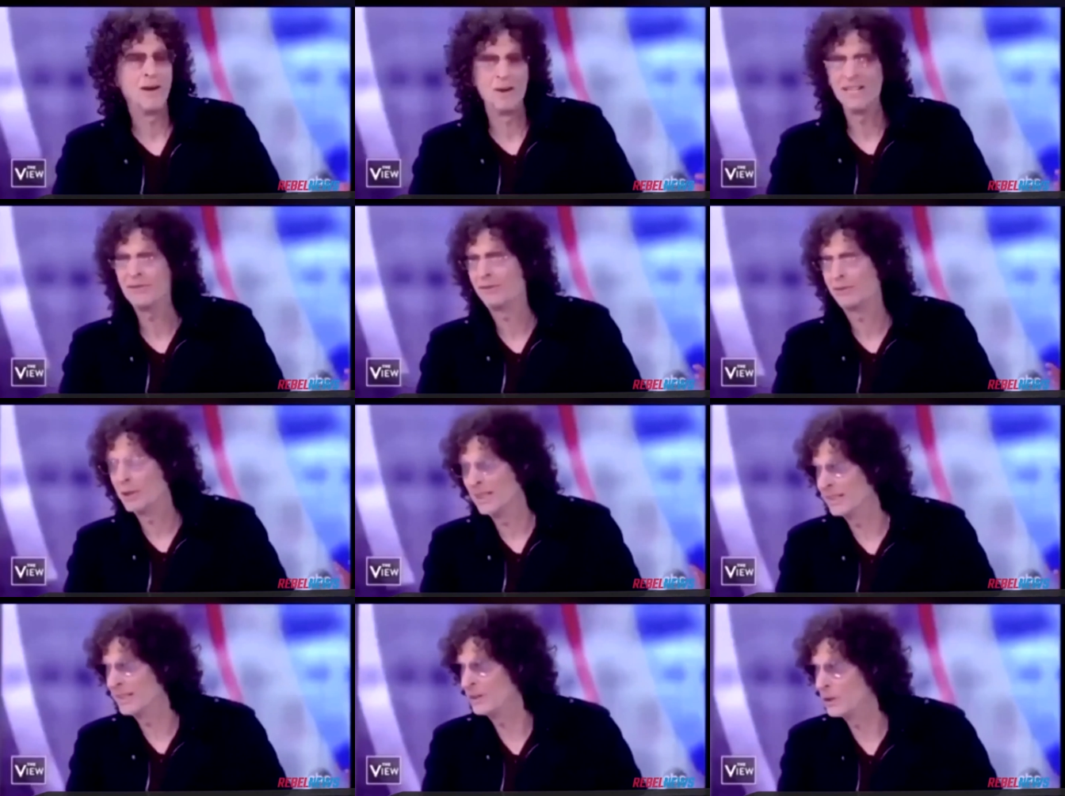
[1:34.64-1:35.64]
very
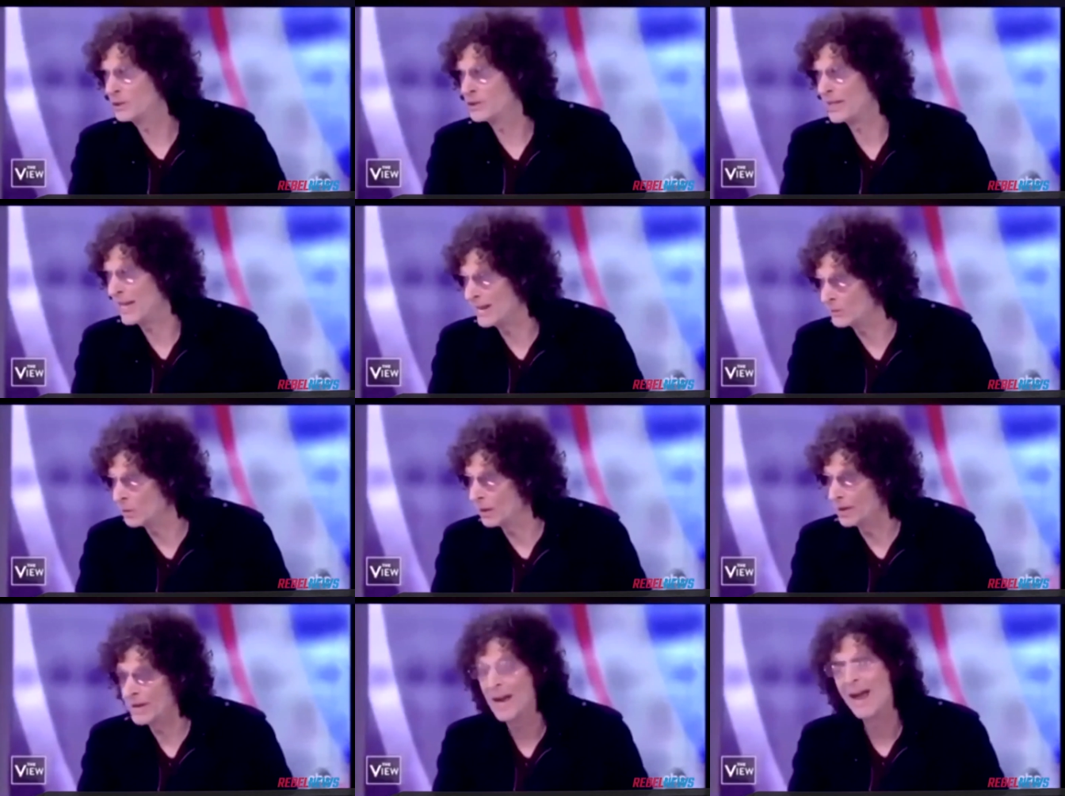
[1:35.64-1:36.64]
freely used the N-word.